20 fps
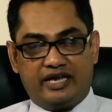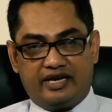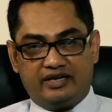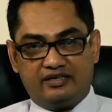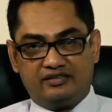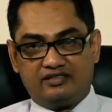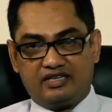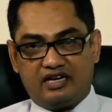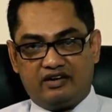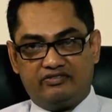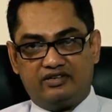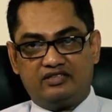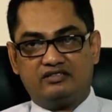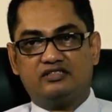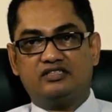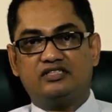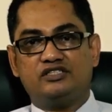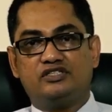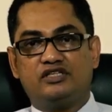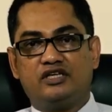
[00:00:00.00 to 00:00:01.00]
days after
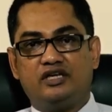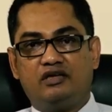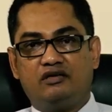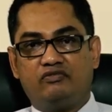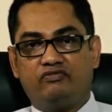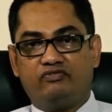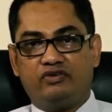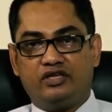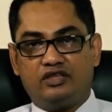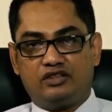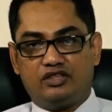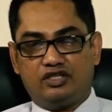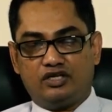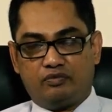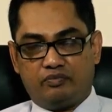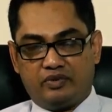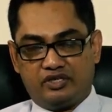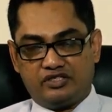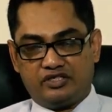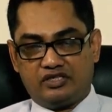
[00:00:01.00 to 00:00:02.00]
surgery with
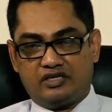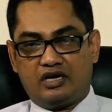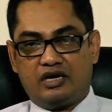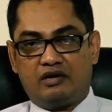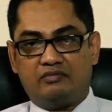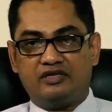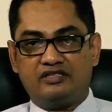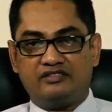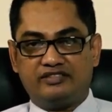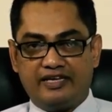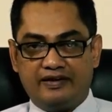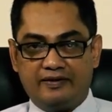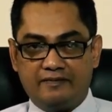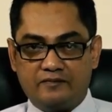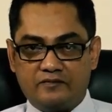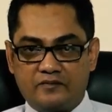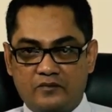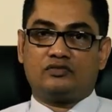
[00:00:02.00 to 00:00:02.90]
your pressure garments in.